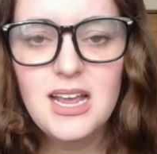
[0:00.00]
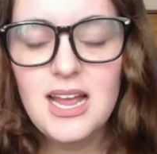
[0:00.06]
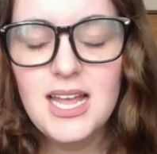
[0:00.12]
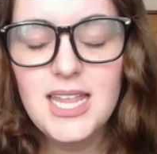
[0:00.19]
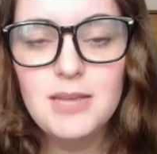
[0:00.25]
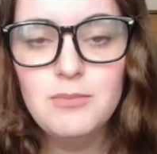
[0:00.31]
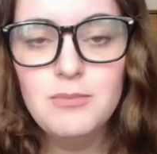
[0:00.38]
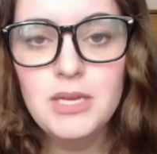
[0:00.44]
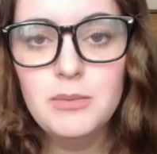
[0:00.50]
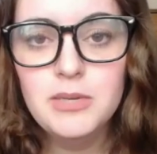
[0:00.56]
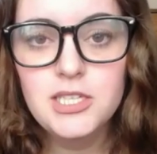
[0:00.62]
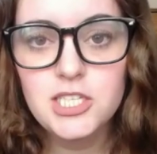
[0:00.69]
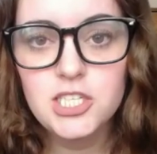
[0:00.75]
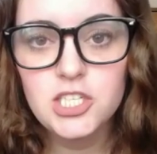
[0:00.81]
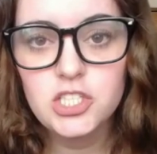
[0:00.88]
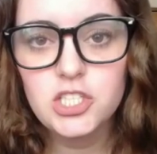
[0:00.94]
And then maybe
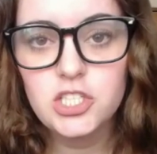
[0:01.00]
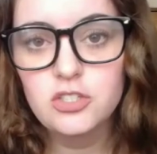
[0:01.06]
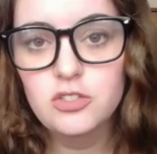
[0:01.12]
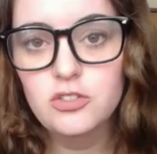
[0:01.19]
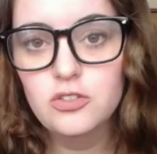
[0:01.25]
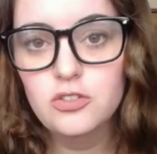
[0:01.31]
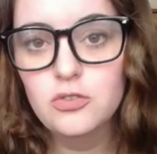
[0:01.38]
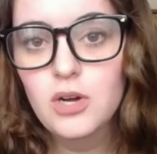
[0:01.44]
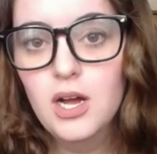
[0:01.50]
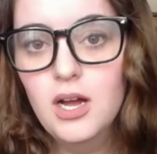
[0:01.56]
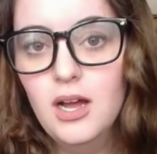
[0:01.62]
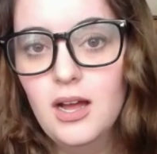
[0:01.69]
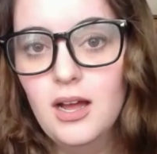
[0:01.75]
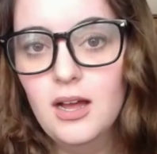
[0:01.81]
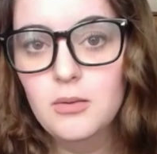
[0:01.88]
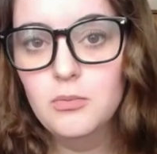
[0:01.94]
tier two
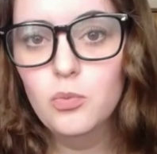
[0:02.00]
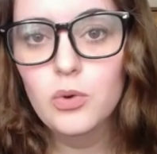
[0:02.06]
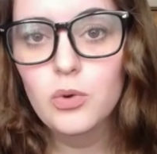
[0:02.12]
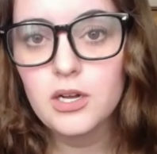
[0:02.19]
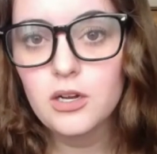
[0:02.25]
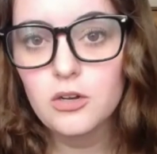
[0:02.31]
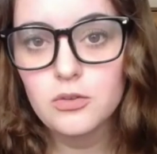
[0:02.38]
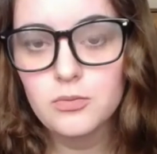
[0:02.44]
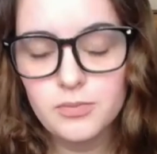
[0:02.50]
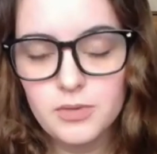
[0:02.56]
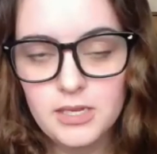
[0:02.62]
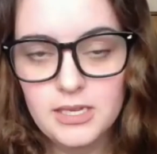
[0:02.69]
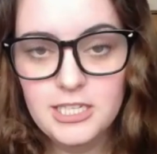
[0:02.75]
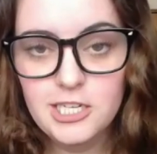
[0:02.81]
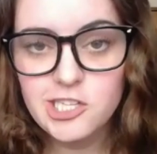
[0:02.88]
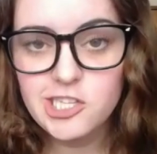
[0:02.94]
um, will
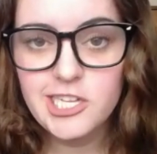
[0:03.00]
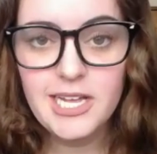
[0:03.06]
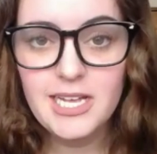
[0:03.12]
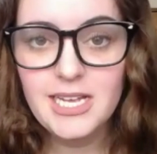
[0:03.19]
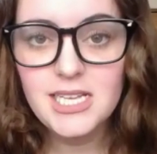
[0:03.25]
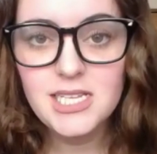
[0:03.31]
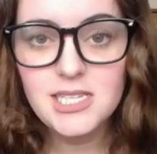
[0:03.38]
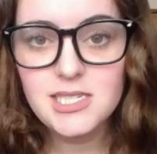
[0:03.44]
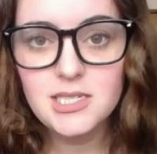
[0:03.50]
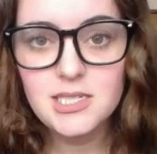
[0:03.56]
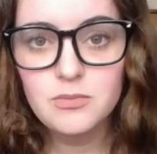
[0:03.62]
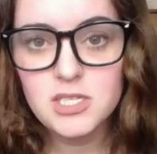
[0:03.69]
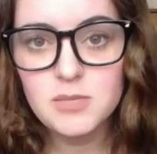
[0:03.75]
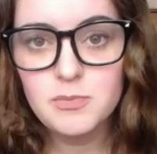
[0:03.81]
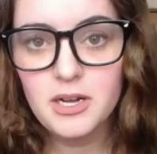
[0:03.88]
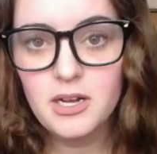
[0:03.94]
initiate incident
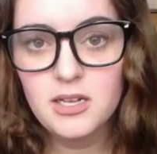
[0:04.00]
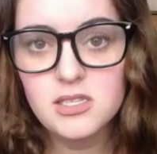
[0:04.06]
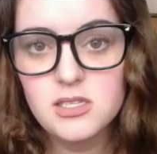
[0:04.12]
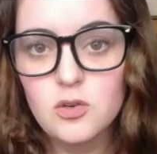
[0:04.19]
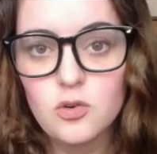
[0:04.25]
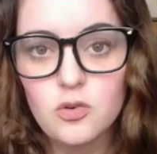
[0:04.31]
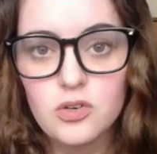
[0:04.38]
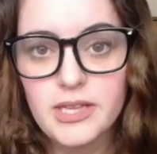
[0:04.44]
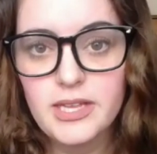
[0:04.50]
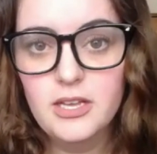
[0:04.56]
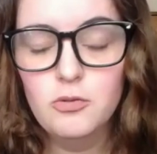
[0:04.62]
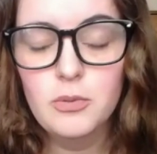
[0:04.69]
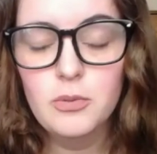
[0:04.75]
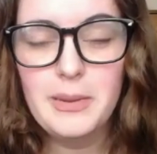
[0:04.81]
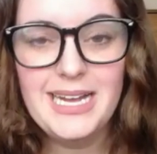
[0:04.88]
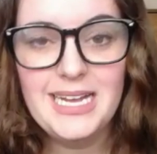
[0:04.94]
response or they
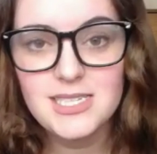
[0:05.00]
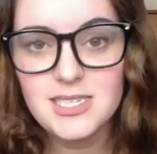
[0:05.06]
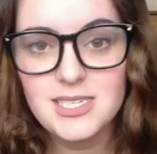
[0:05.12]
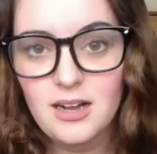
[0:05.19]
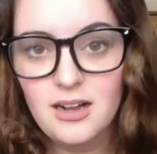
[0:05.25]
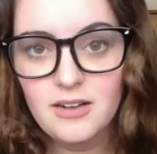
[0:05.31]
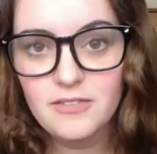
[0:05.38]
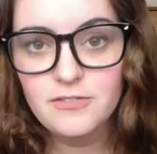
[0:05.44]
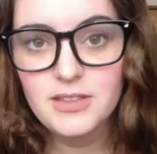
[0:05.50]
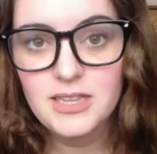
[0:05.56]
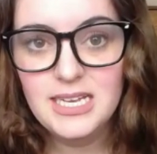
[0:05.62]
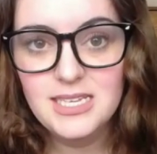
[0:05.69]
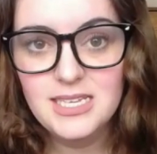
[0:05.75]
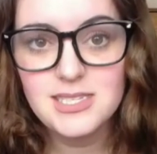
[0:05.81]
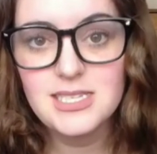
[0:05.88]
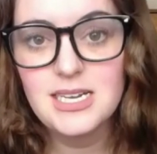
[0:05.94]
will pass off the
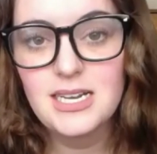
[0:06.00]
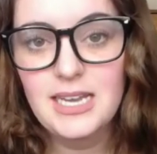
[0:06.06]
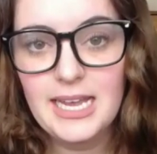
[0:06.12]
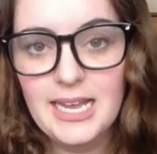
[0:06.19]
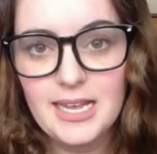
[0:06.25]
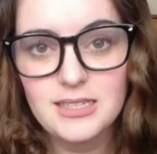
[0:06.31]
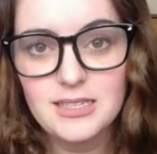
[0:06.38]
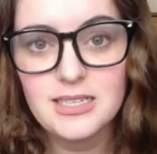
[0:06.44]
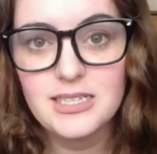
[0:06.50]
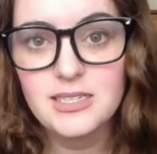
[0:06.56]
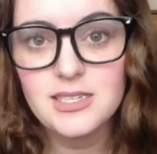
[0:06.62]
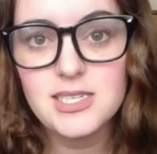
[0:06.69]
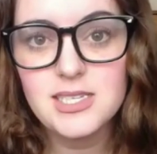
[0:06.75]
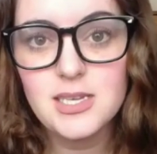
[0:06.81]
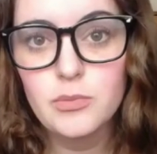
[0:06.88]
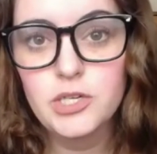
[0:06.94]
incident handling to
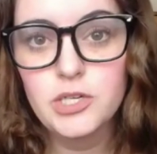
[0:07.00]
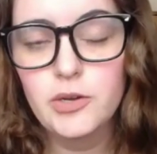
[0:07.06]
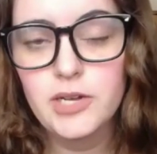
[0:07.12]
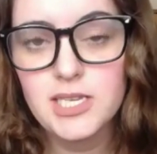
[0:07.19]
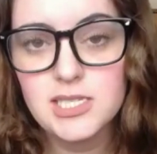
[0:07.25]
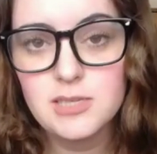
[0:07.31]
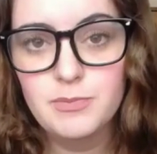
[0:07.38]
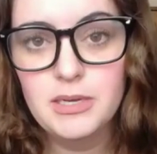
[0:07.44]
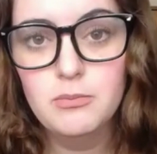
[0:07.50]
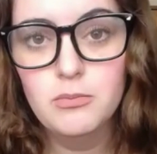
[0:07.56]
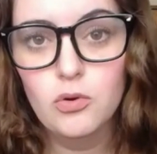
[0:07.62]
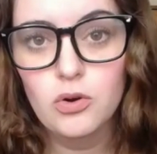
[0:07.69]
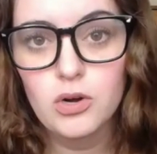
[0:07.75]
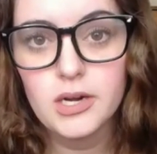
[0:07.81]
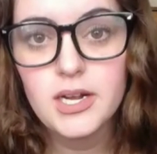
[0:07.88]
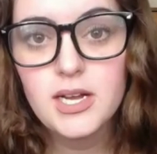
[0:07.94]
someone who has a bit
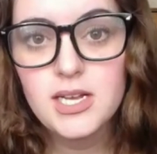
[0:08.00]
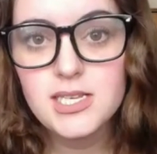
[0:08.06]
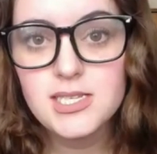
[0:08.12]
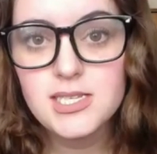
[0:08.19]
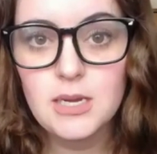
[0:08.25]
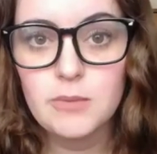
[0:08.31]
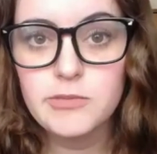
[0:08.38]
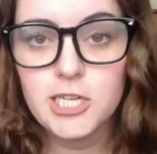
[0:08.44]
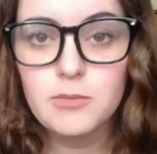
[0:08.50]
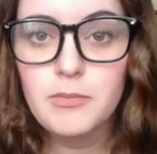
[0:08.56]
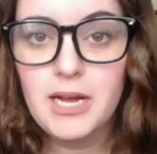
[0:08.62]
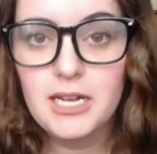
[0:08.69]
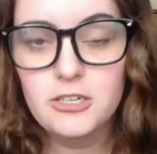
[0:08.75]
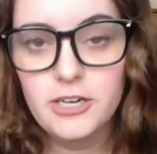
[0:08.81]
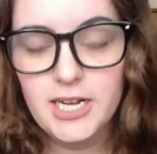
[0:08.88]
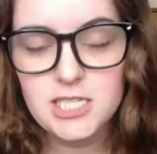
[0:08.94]
more subject
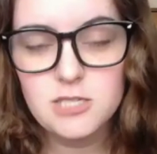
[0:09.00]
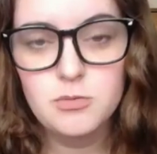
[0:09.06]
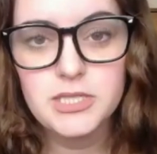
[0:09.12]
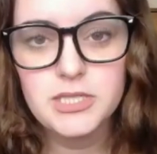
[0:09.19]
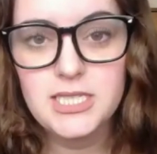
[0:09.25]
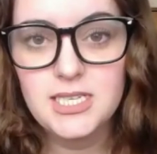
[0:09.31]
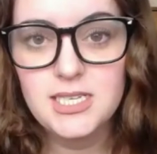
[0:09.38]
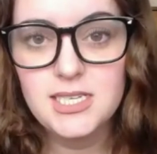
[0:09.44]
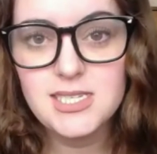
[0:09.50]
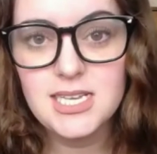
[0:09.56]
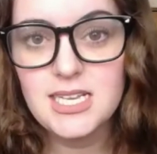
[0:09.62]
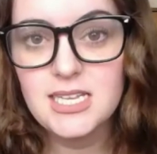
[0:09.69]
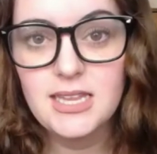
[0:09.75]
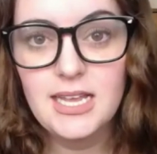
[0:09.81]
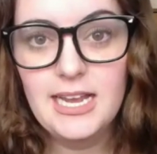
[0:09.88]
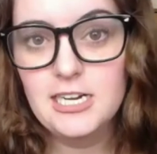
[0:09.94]
matter expertise
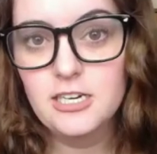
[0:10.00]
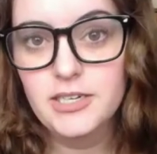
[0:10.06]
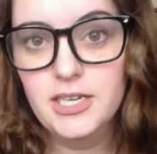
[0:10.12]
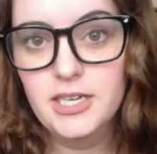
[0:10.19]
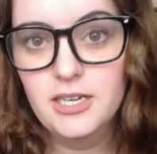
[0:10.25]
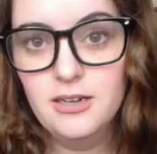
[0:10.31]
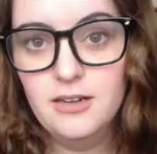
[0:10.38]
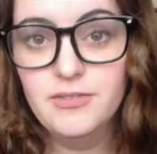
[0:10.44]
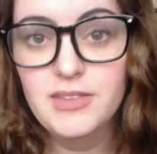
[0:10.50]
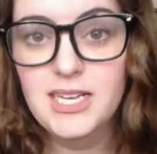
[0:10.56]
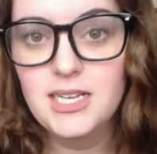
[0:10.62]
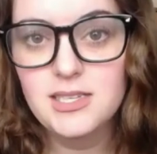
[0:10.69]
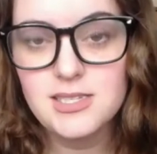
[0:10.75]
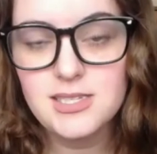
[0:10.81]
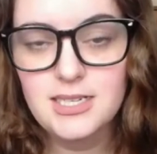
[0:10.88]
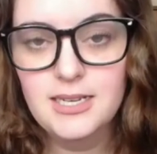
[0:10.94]
in the area of the
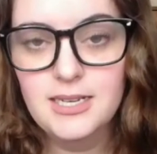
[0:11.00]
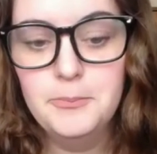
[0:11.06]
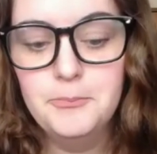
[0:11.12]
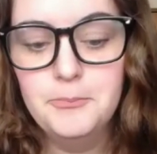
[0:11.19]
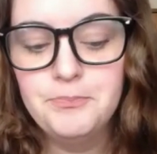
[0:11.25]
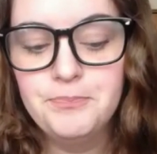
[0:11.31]
incident.